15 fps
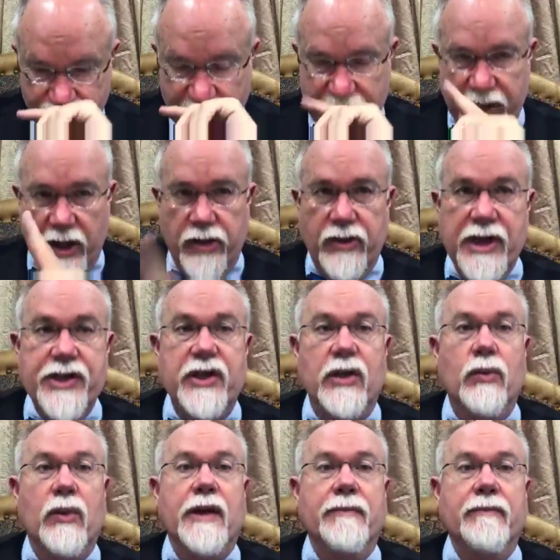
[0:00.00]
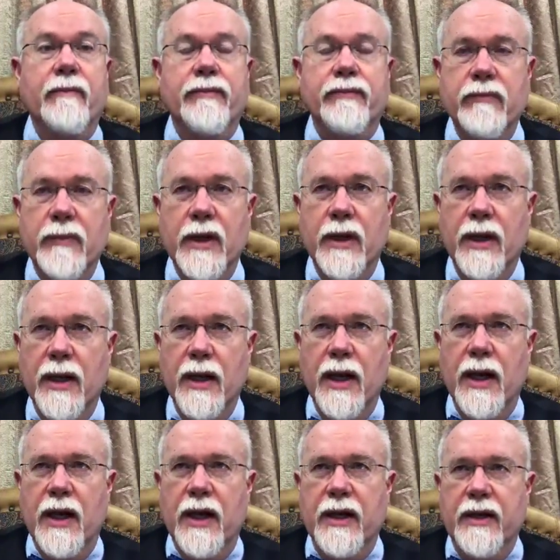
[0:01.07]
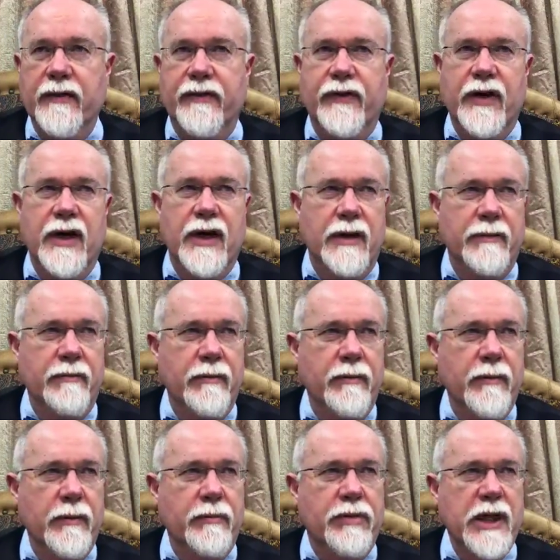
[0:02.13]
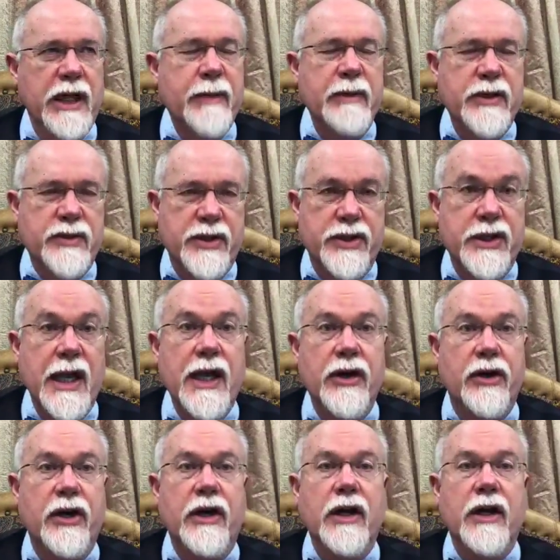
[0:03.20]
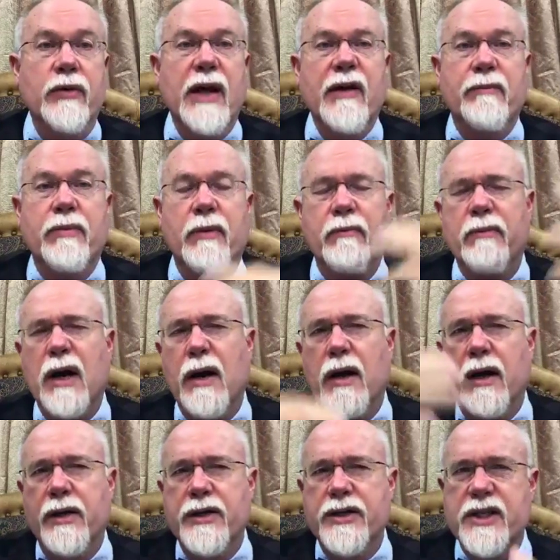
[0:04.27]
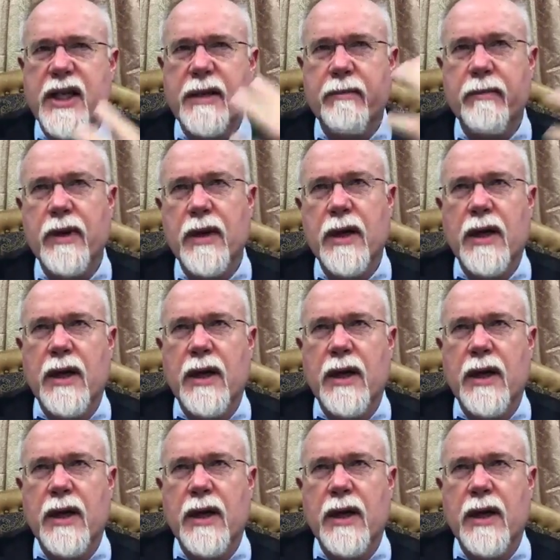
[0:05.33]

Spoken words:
is the creational one. If polygamy is the standard and you have the same